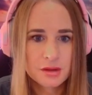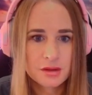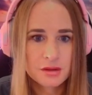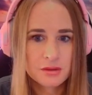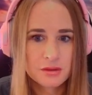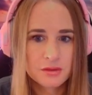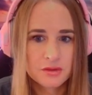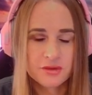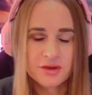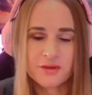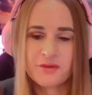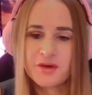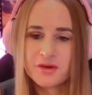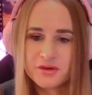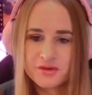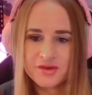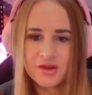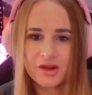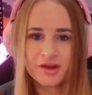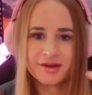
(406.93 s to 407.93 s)
Because if it
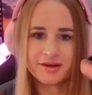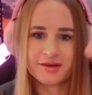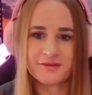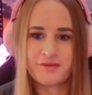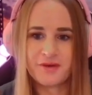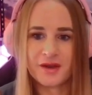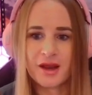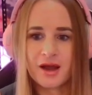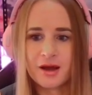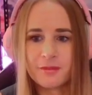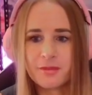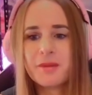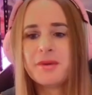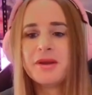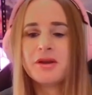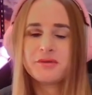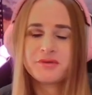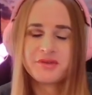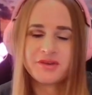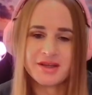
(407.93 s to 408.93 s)
started to fill up, I mean,
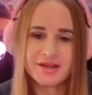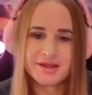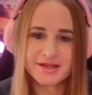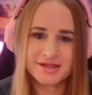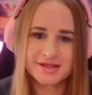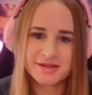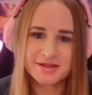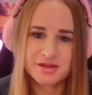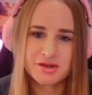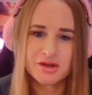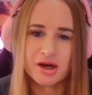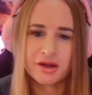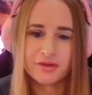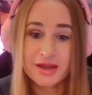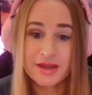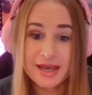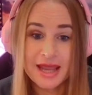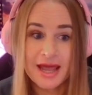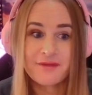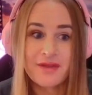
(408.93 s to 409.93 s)
obviously in this you can't
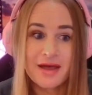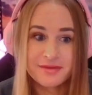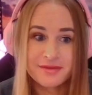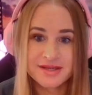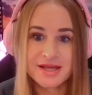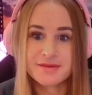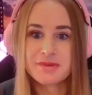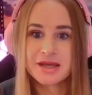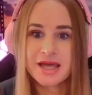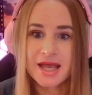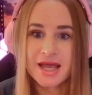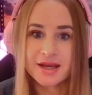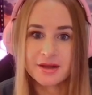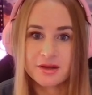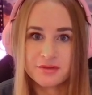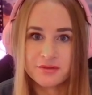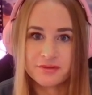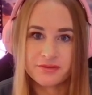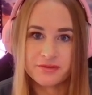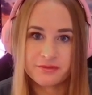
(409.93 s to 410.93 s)
then have that same mechanic
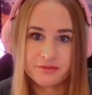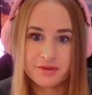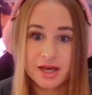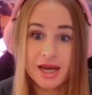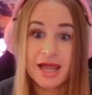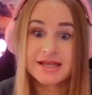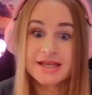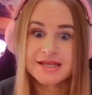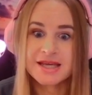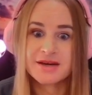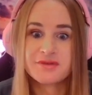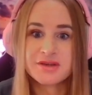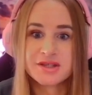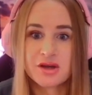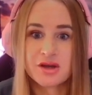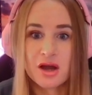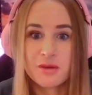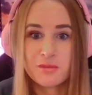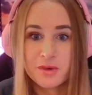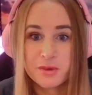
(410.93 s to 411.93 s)
of collecting every
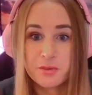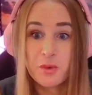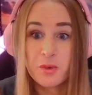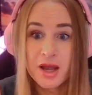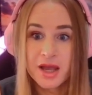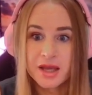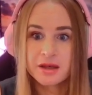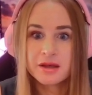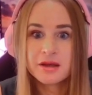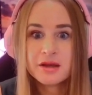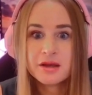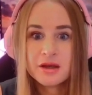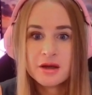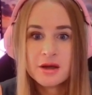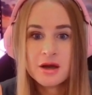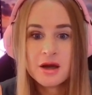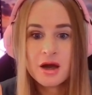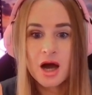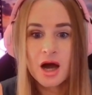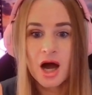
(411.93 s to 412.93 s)
time we win,
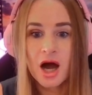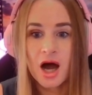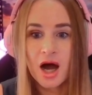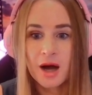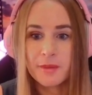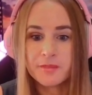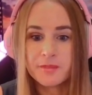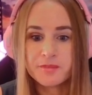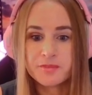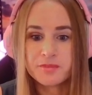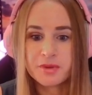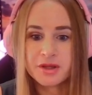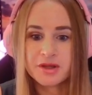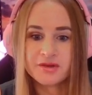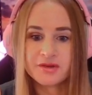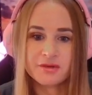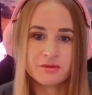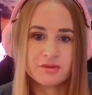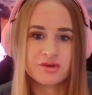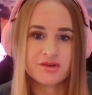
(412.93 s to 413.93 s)

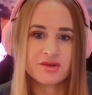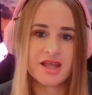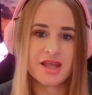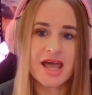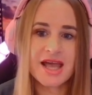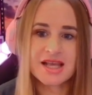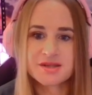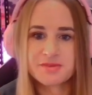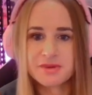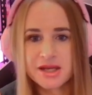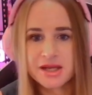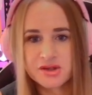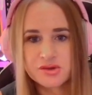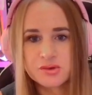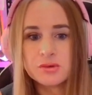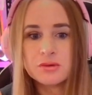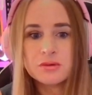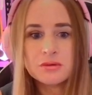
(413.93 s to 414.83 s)
because it will just get exponential.